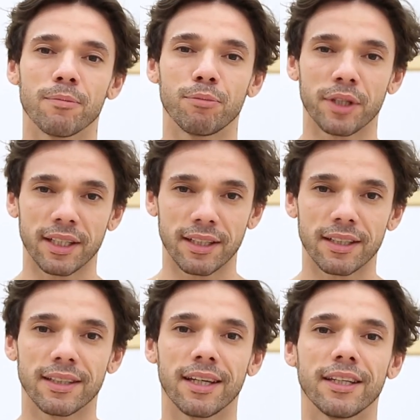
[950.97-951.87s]
bring
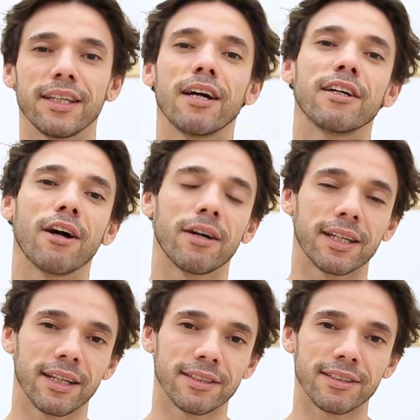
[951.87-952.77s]
the young
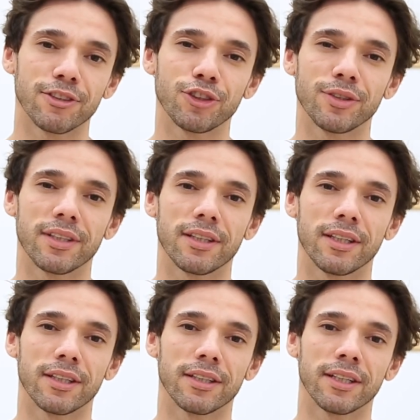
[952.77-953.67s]
audience to the
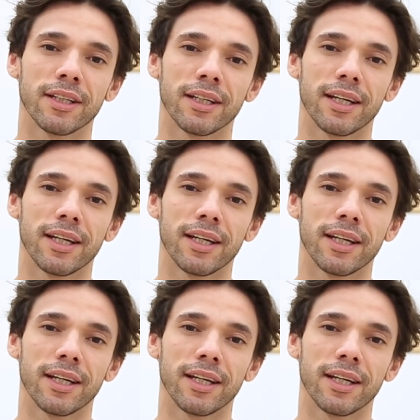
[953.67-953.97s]
theater,